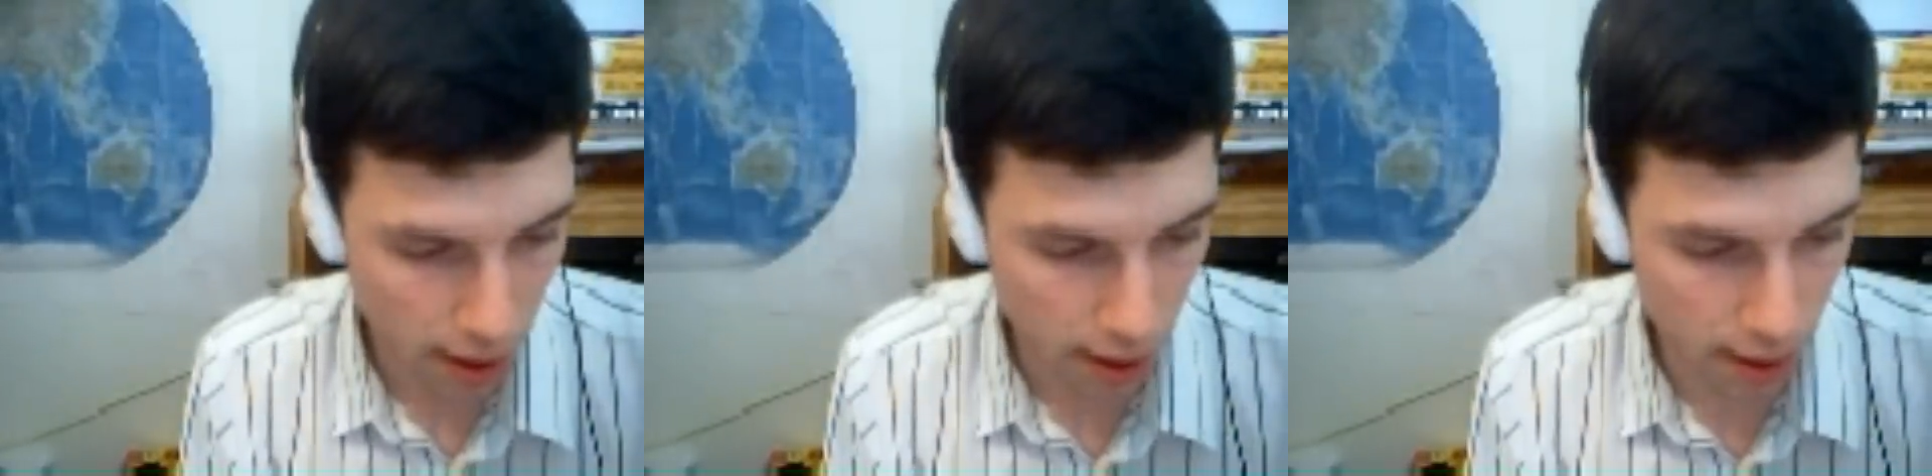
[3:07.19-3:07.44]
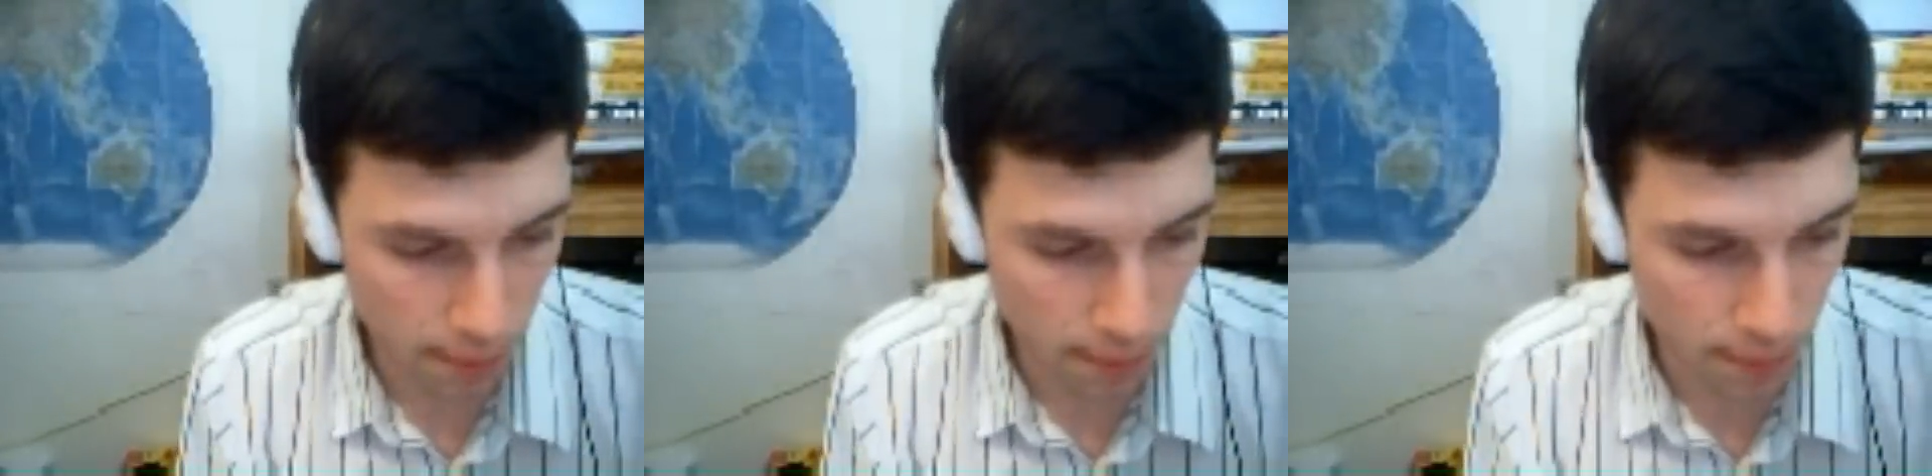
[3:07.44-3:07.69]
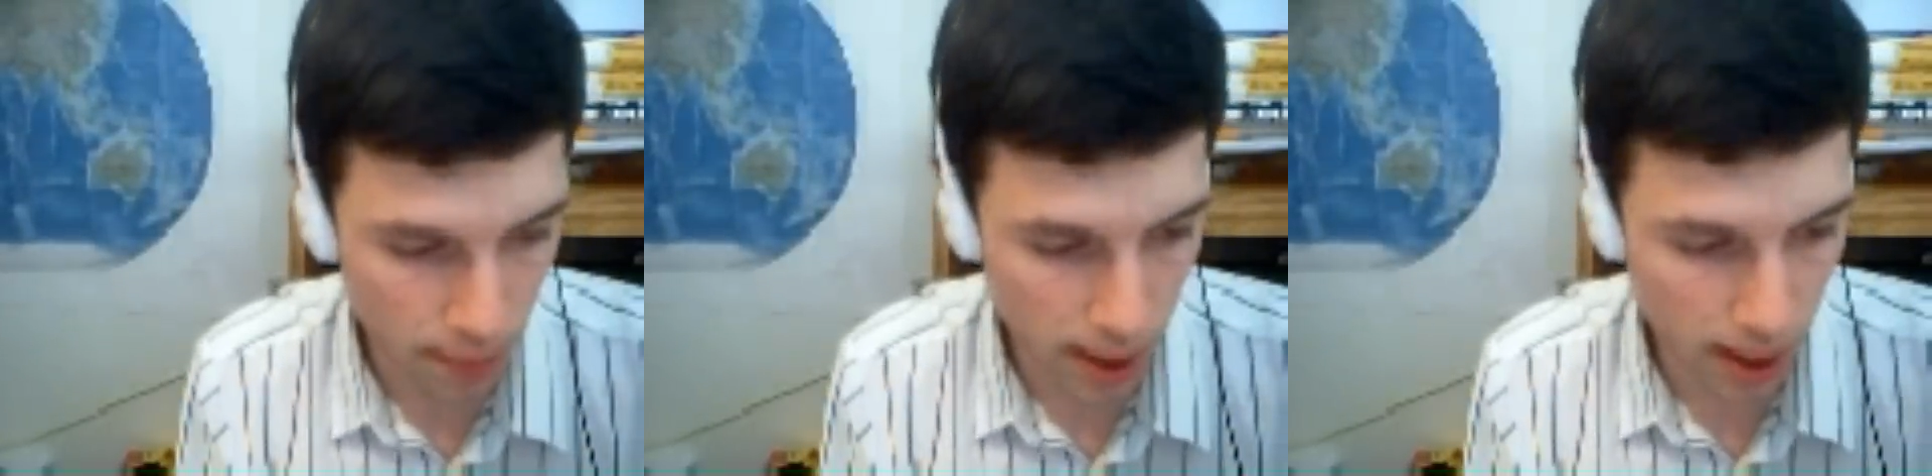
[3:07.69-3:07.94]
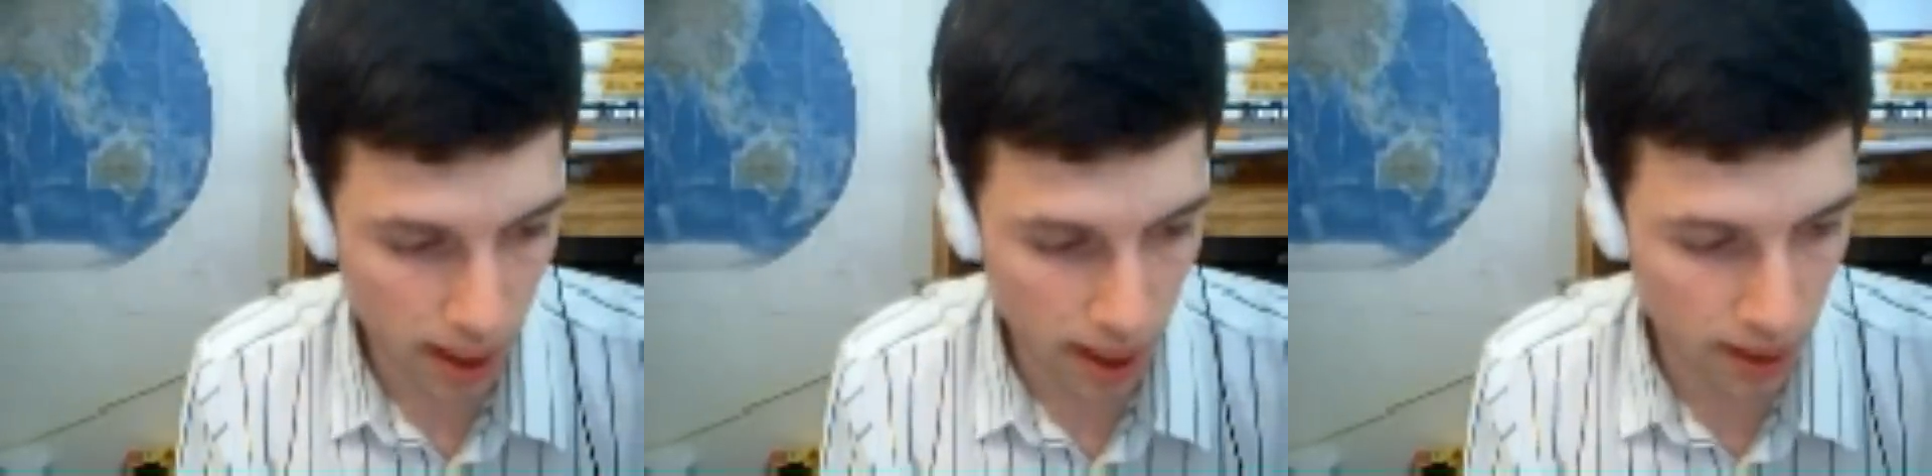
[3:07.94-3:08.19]

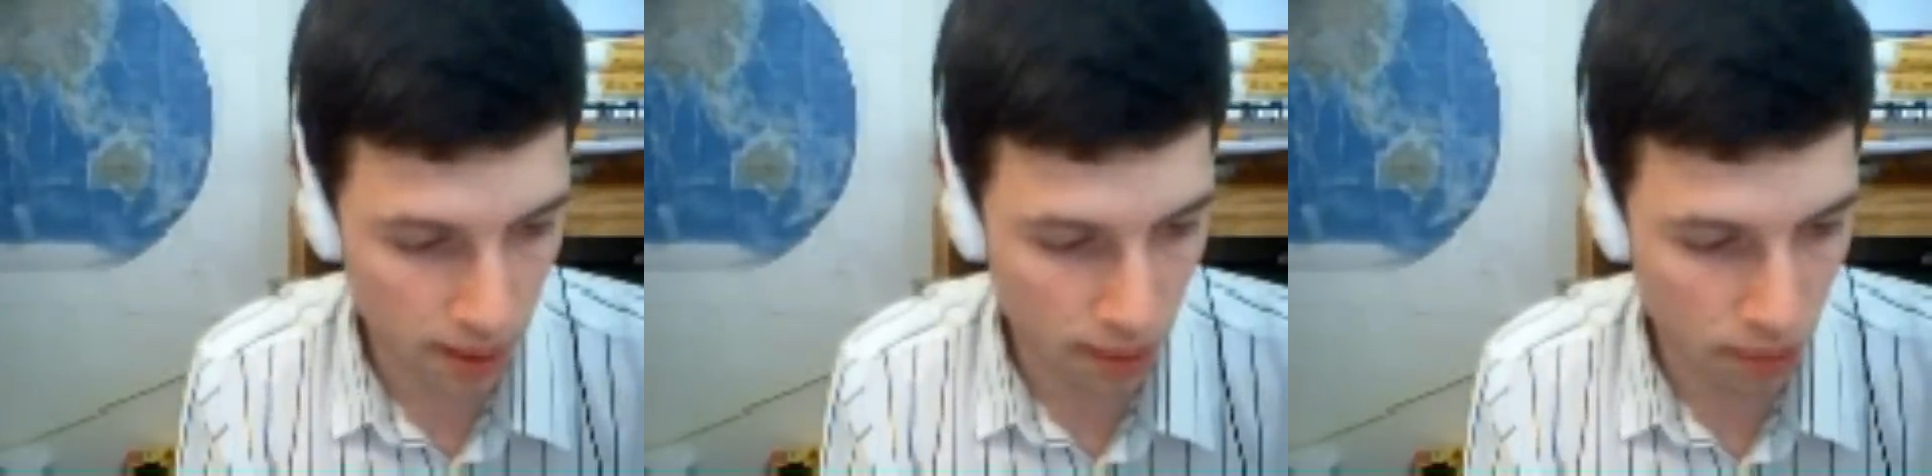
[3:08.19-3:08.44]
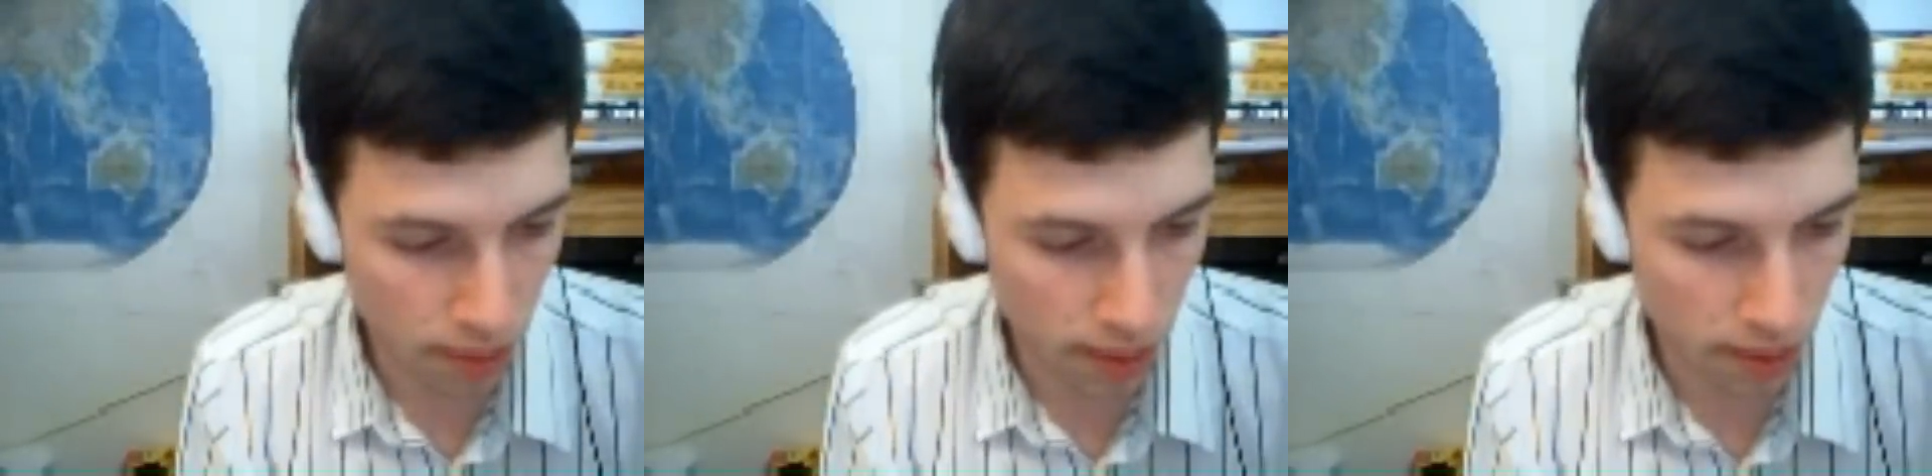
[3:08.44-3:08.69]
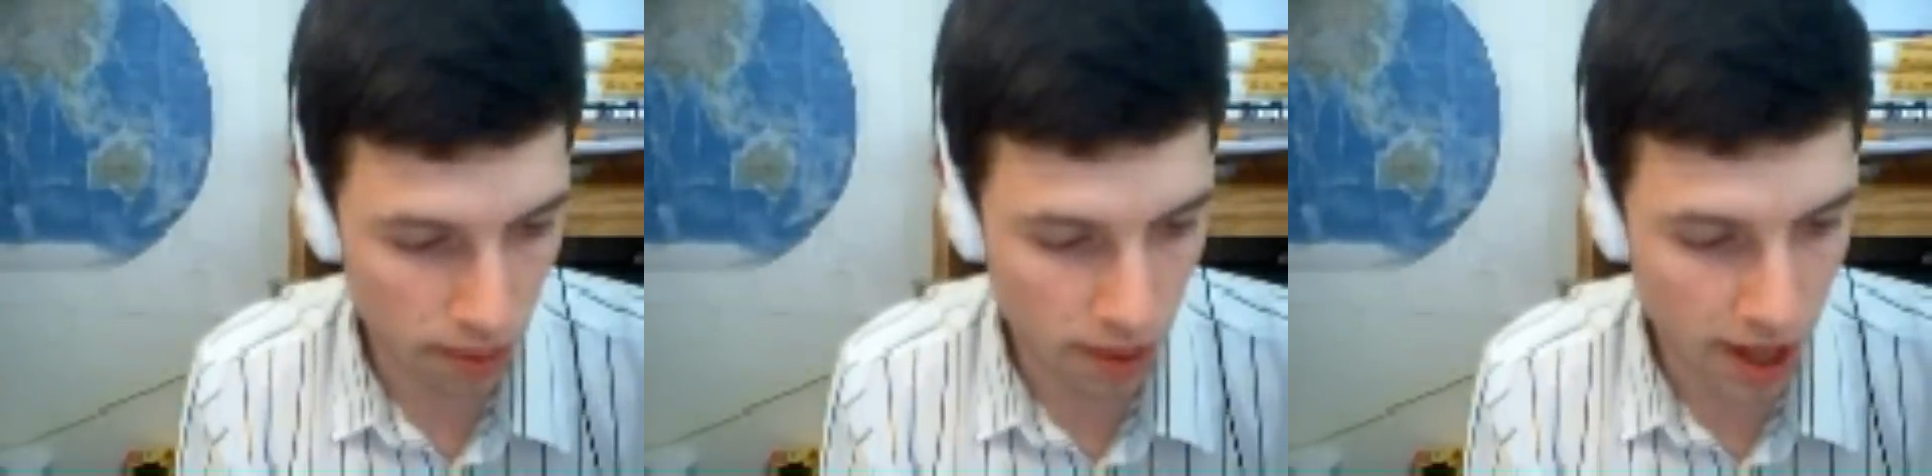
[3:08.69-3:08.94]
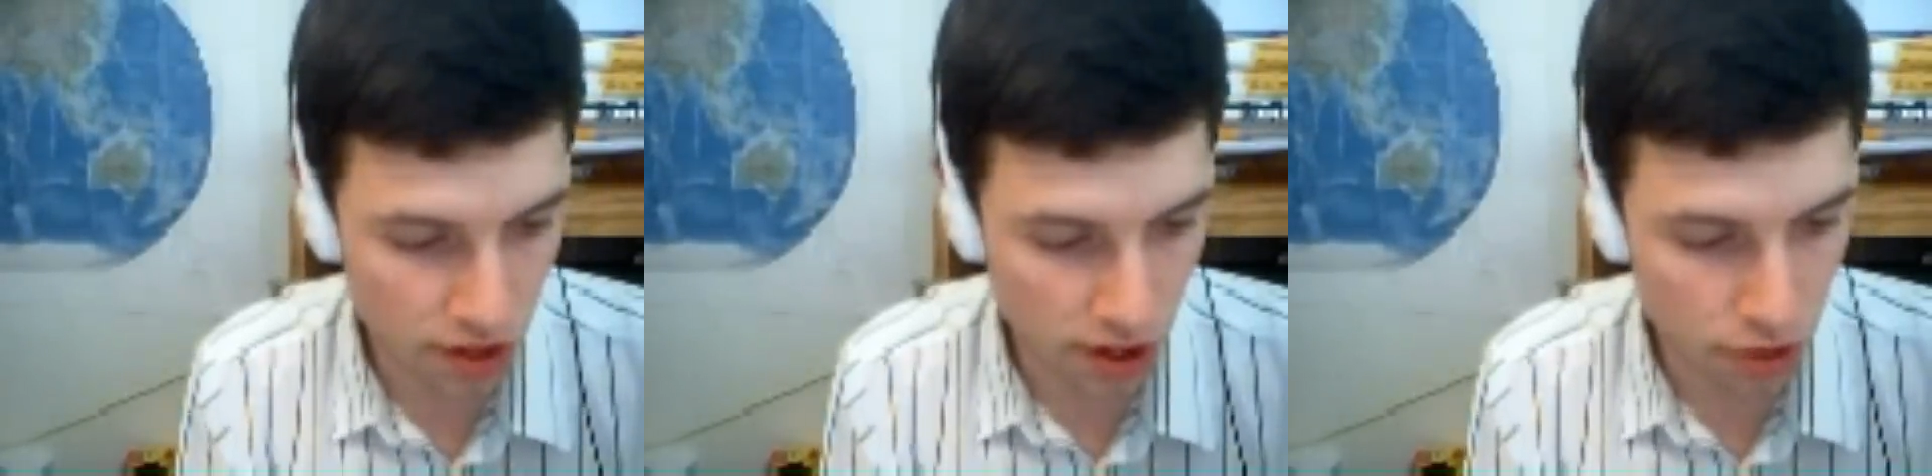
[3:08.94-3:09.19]
And that's